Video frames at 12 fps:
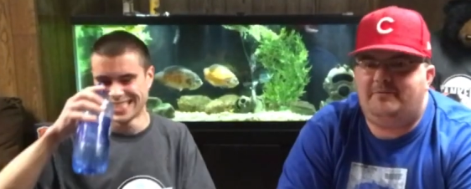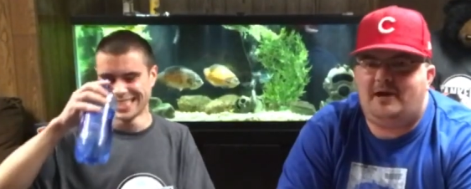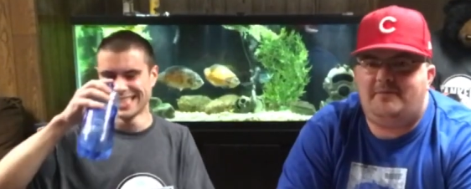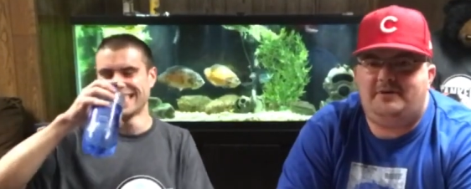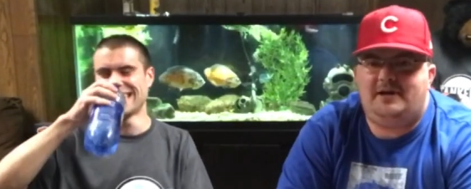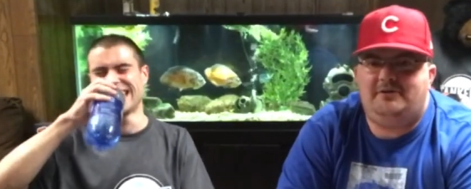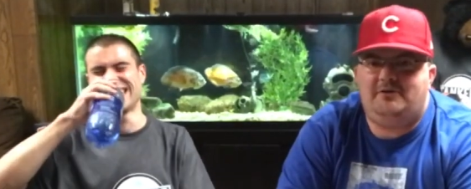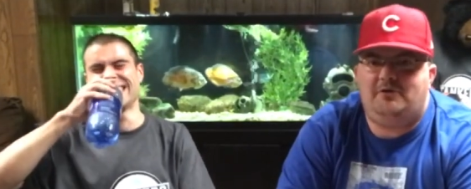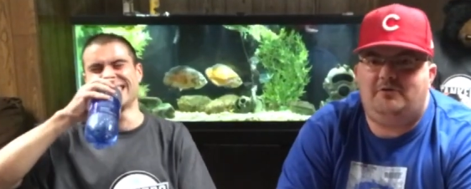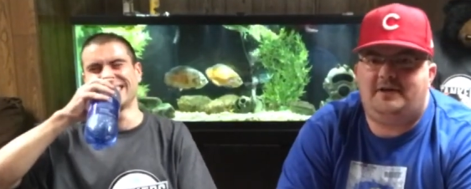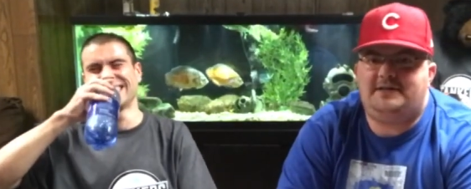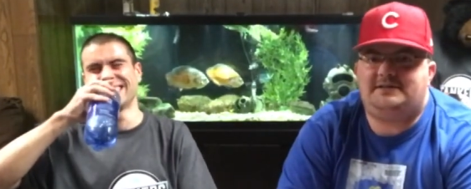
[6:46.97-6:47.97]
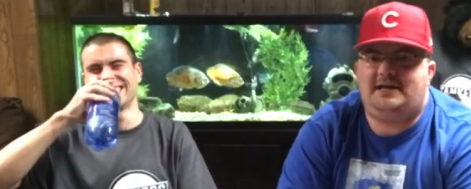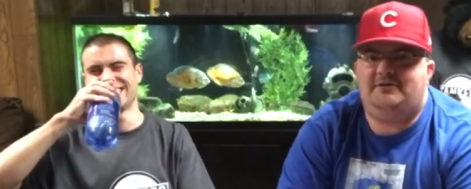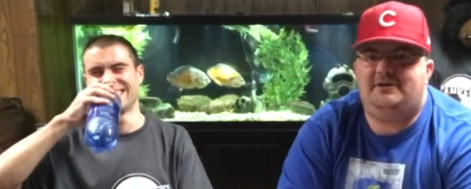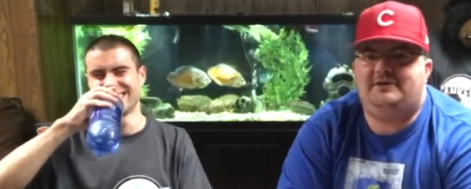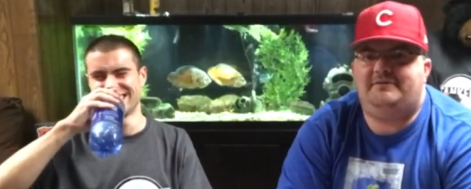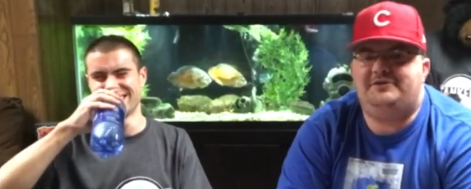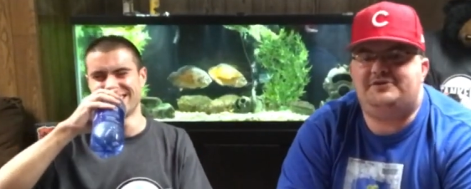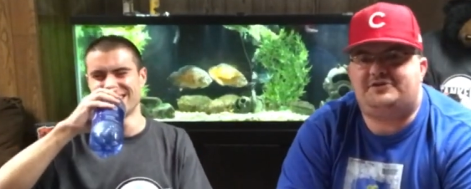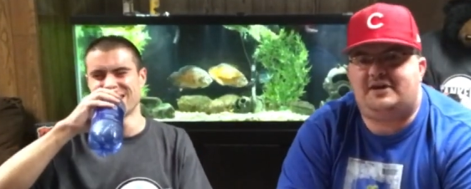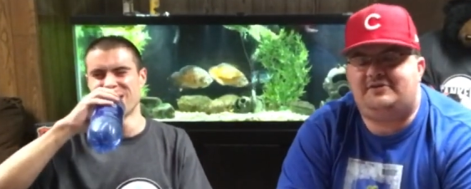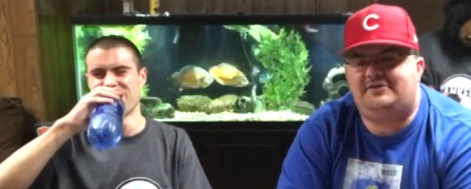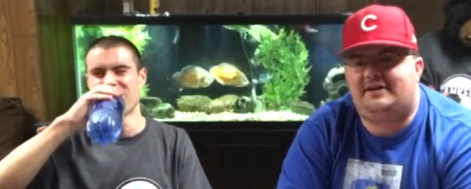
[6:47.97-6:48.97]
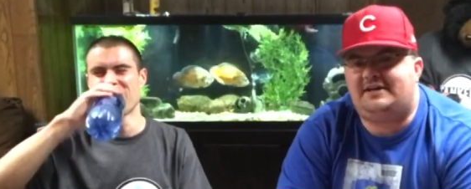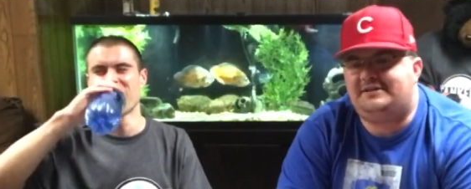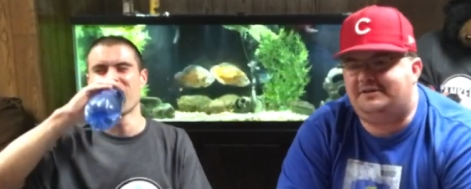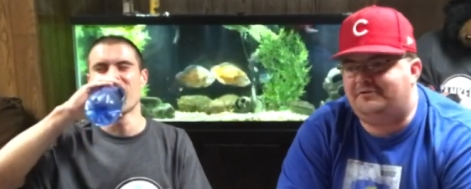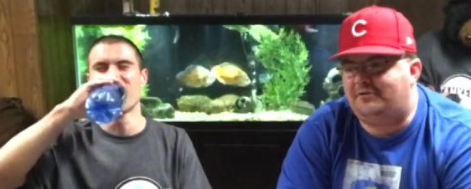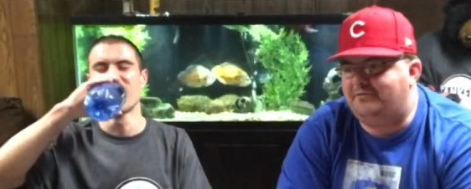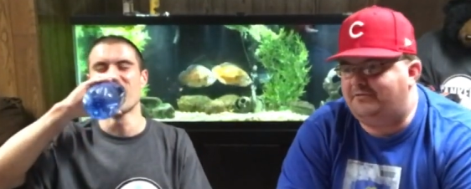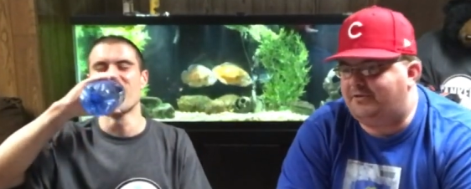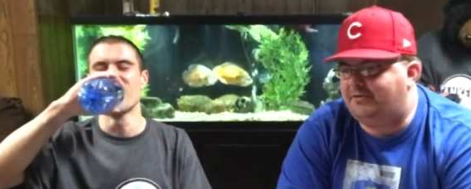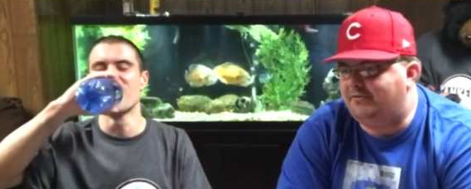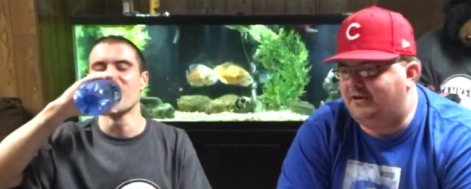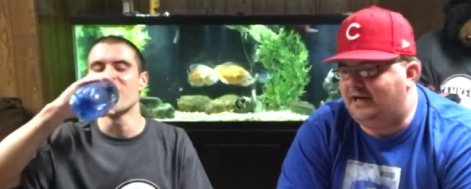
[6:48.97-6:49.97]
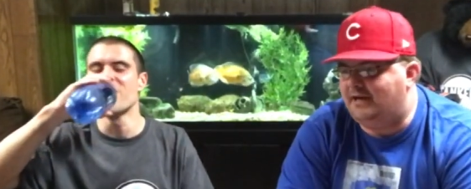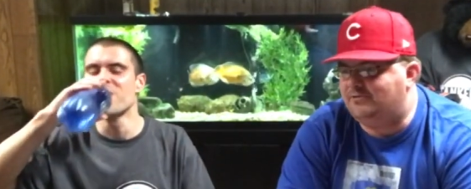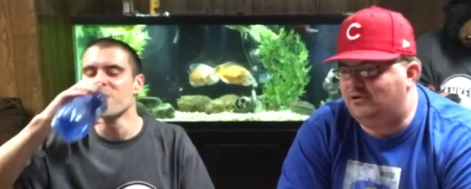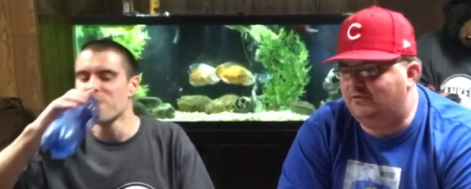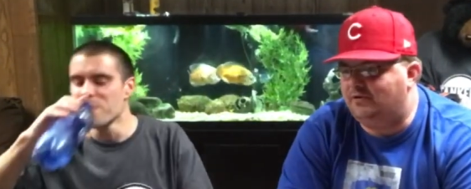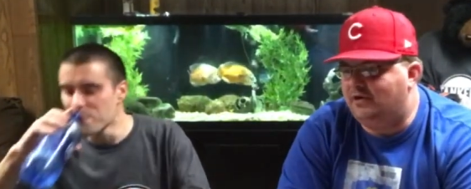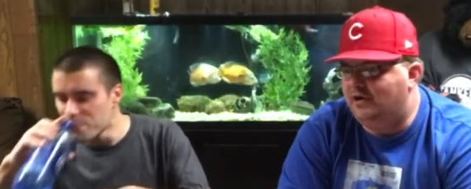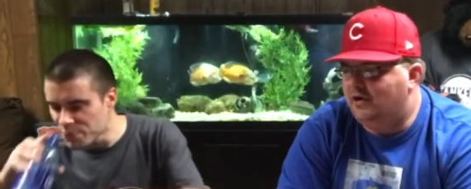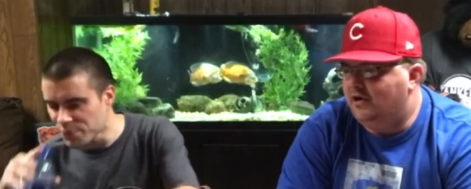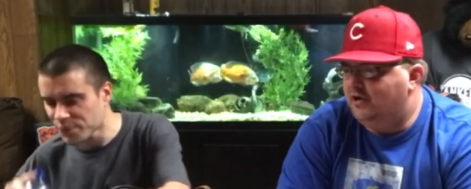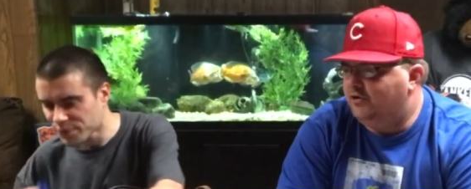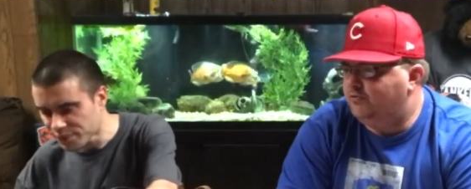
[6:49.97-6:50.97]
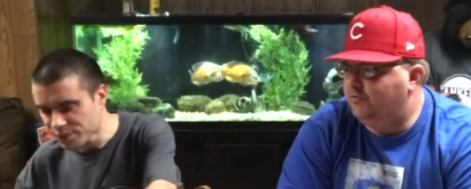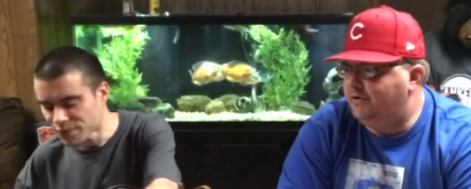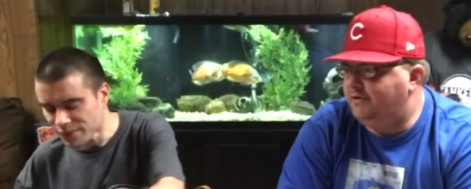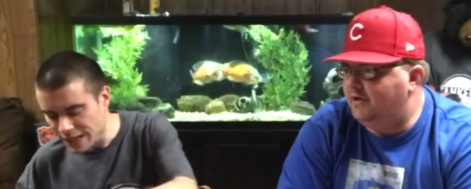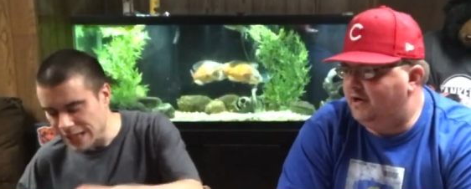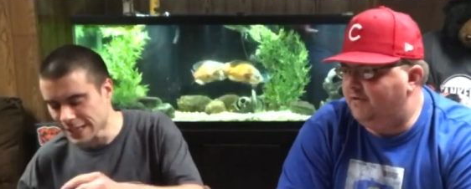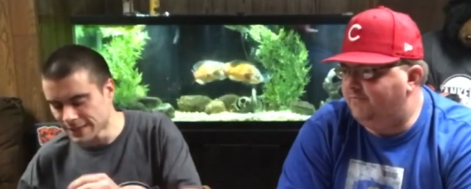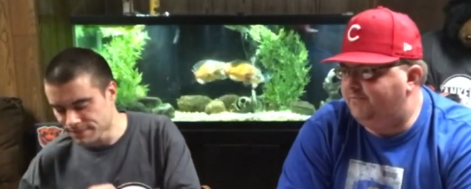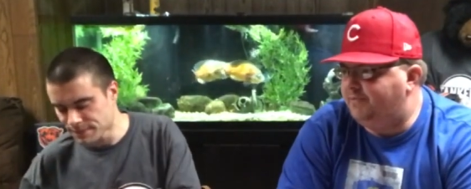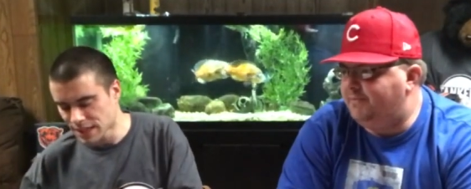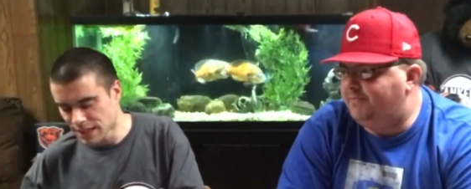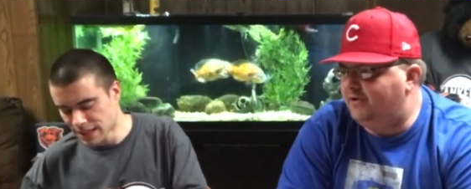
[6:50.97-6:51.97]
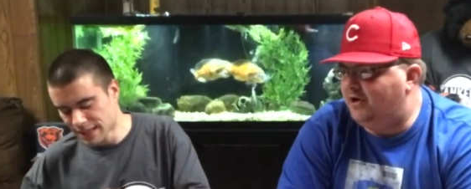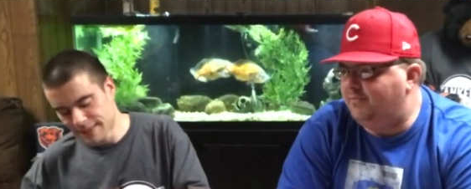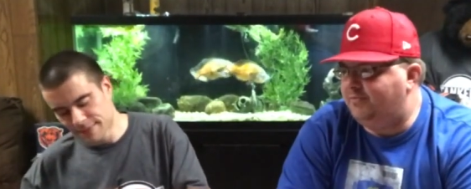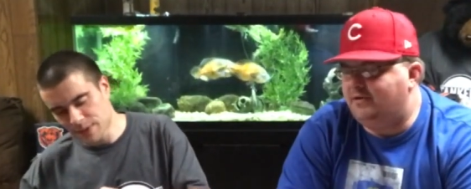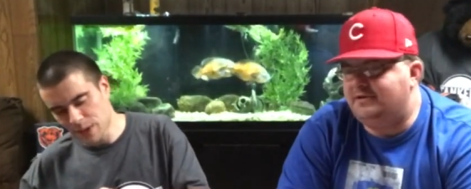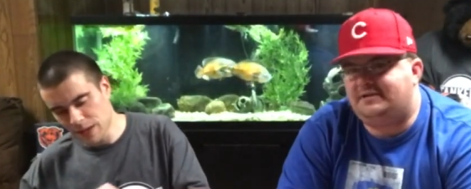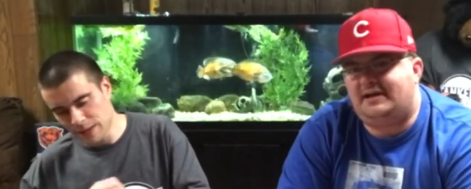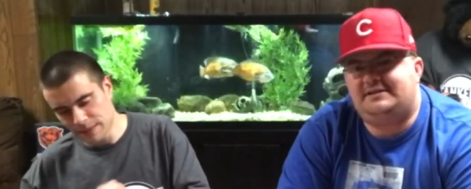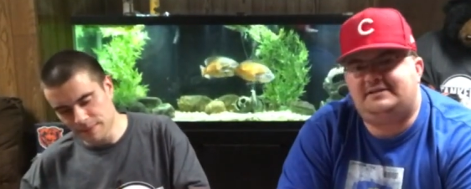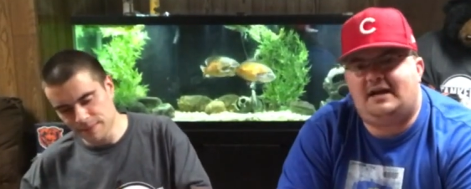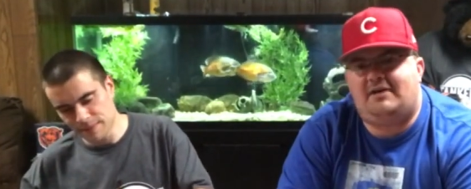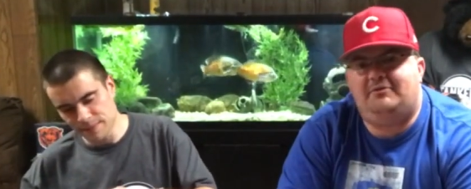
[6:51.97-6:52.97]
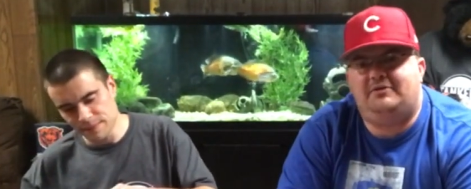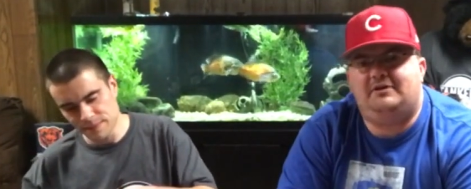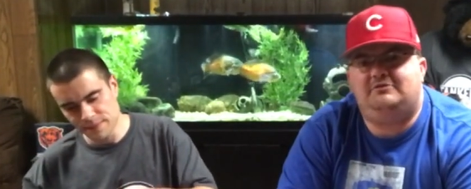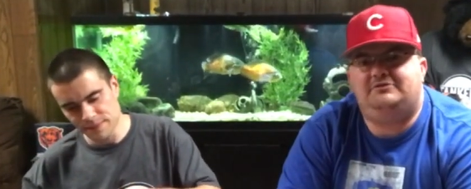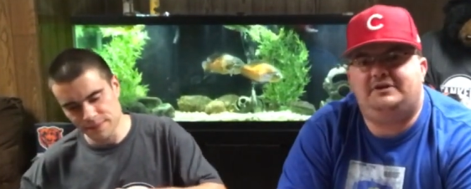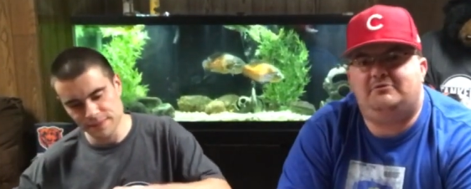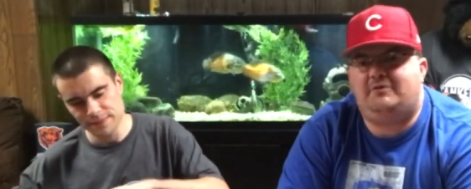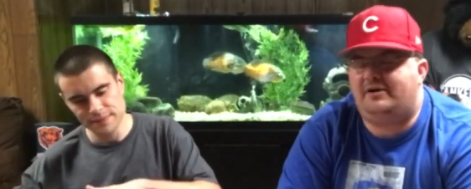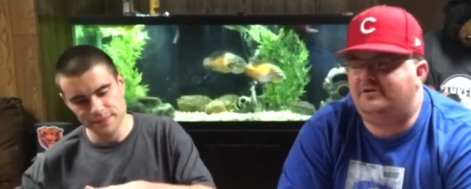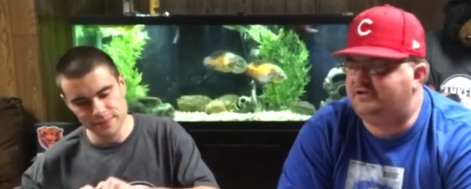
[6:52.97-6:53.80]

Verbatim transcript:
Speaker 1: But I mean, I know that's not really loving you sexy. Like I said, it was only the three games over 20 uh, PPR points. That's not really elite wide